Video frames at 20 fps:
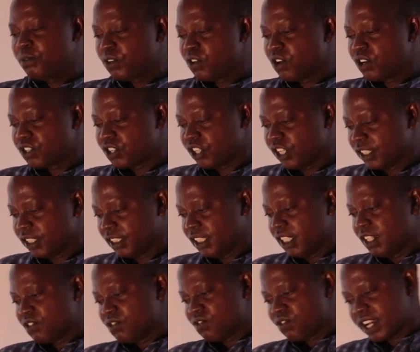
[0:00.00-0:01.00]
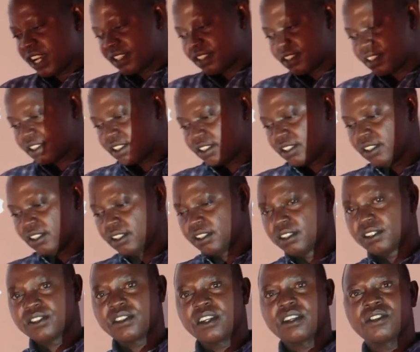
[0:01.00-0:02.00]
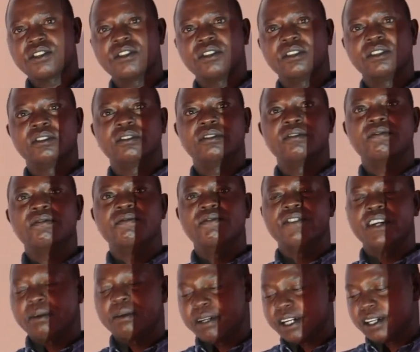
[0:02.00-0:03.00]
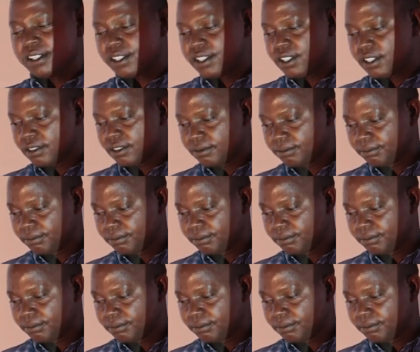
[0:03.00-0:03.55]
you don't trust. Thank you very much.